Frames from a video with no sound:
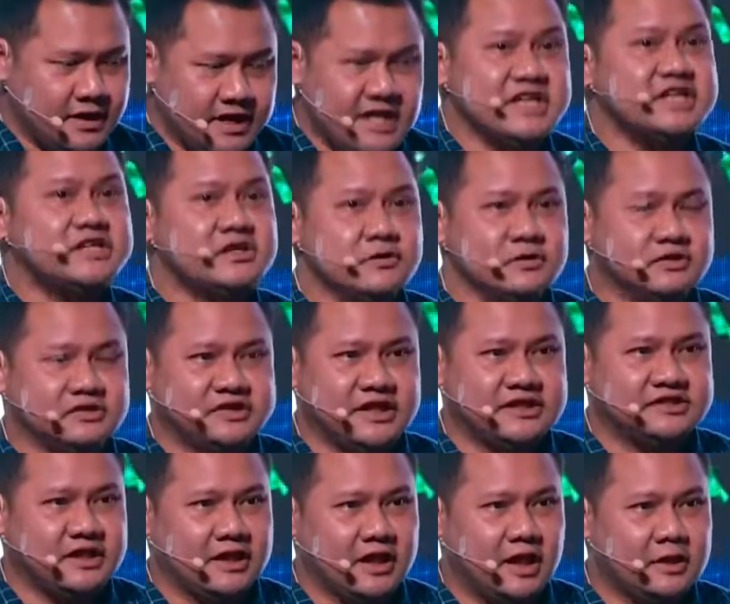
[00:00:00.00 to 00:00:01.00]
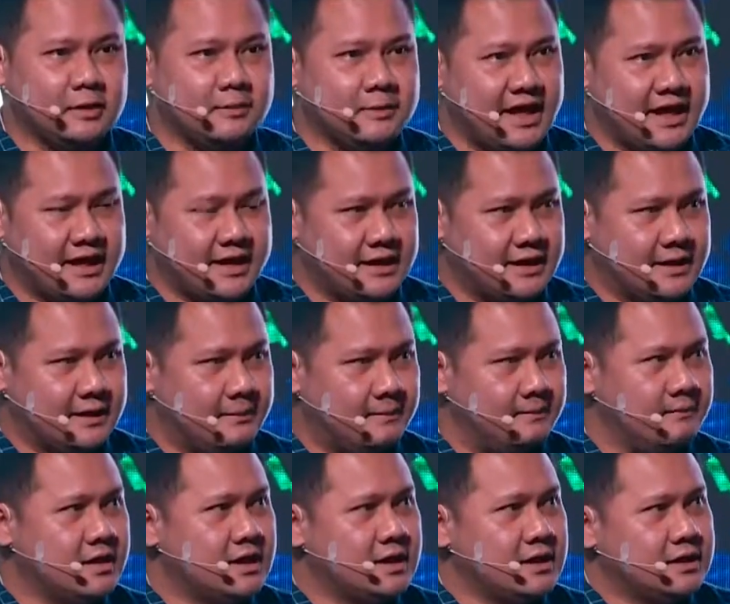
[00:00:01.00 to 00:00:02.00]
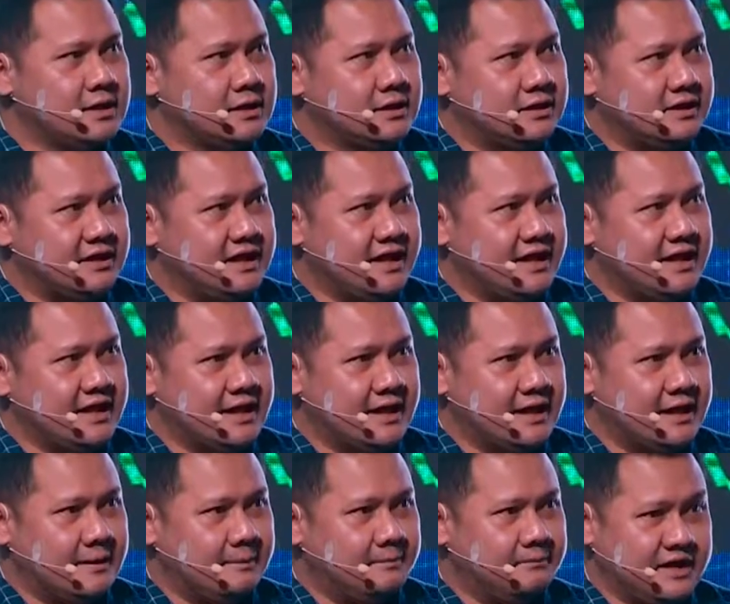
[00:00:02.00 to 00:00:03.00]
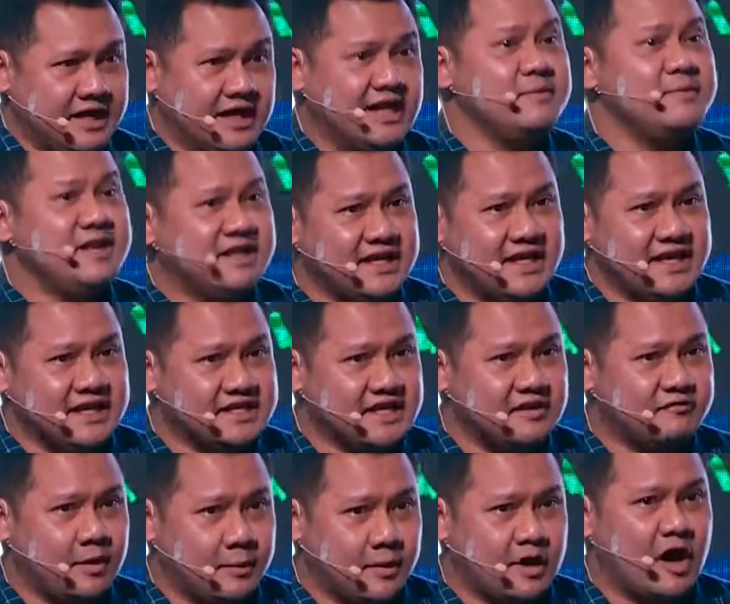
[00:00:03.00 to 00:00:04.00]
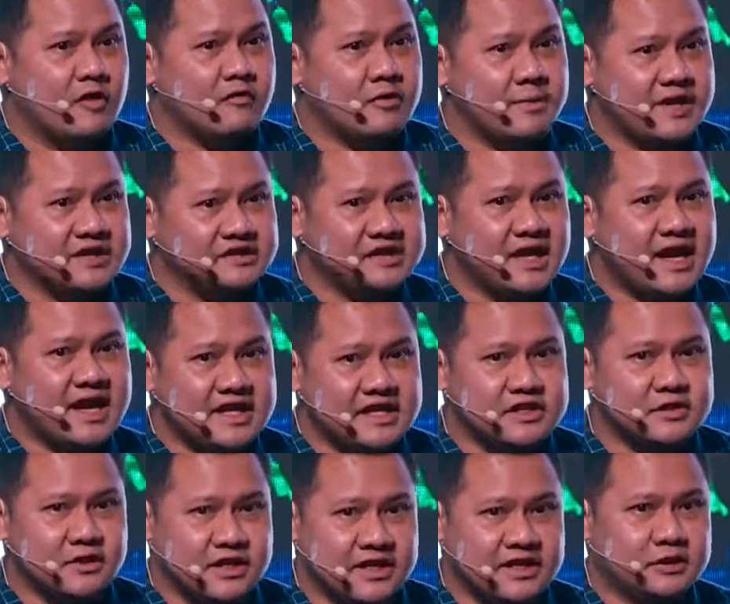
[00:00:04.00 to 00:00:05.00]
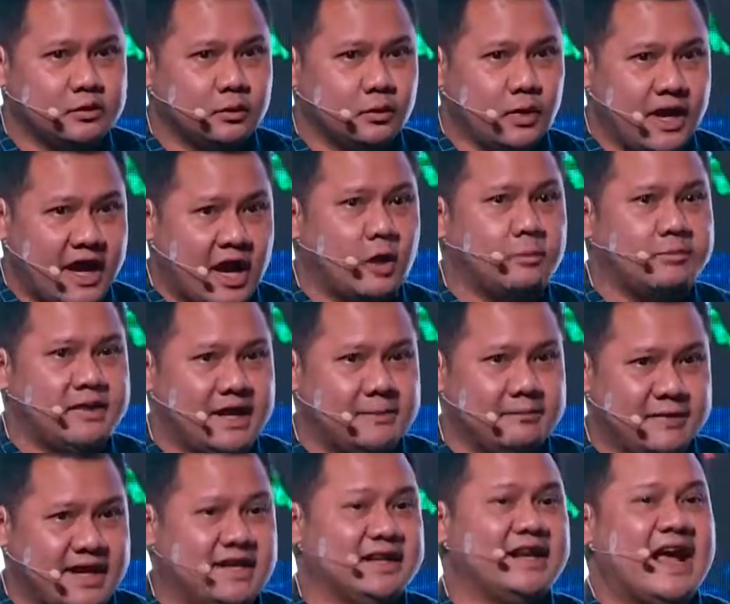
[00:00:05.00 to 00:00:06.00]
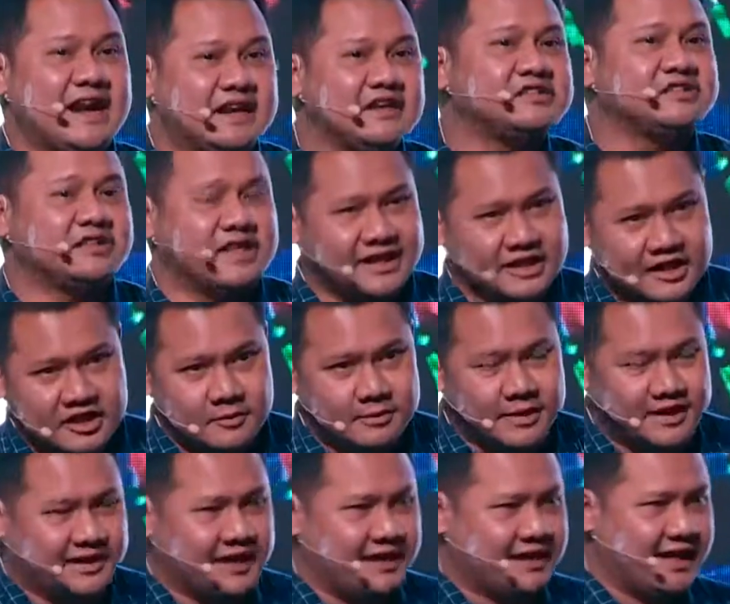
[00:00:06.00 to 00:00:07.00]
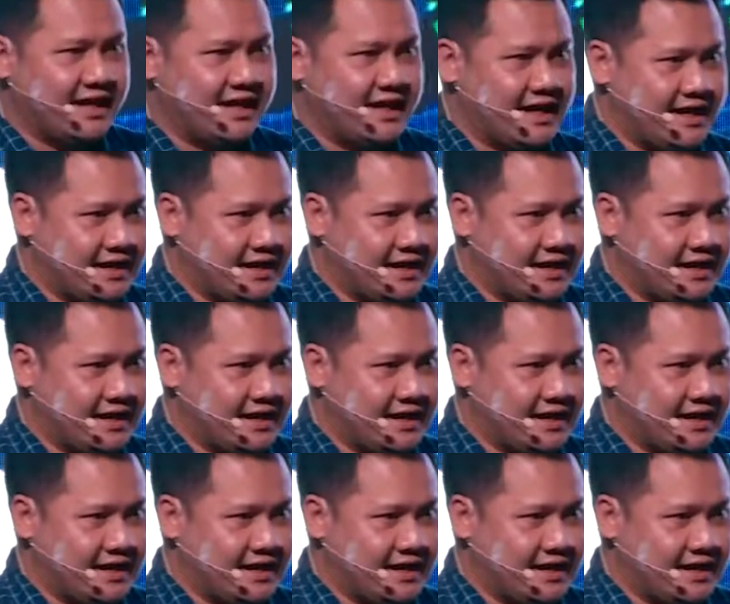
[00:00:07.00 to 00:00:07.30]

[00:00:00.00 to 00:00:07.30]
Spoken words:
issues. There's a lot of the limitation from the government side that you need to help them and understand a little bit that they are